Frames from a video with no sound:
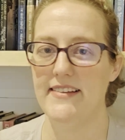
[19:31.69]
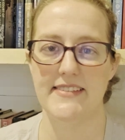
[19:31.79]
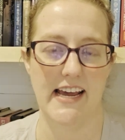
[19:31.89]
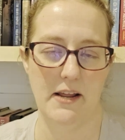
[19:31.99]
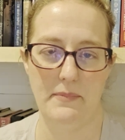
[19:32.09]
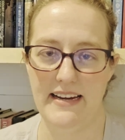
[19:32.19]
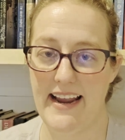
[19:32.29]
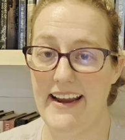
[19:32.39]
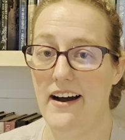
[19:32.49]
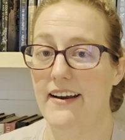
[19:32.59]
It's going to be
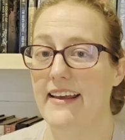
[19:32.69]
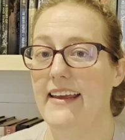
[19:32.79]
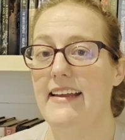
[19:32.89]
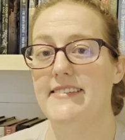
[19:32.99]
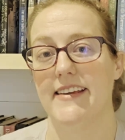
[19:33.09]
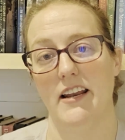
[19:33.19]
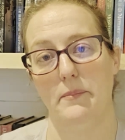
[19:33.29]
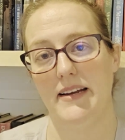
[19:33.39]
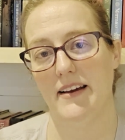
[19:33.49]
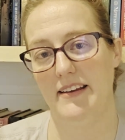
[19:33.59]
chaotic. It's going to
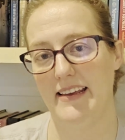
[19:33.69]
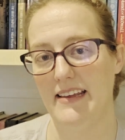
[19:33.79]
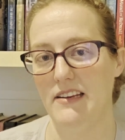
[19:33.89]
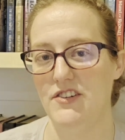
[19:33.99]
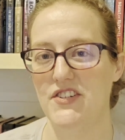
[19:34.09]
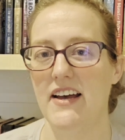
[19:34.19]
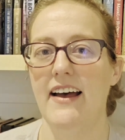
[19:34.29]
be unhinged.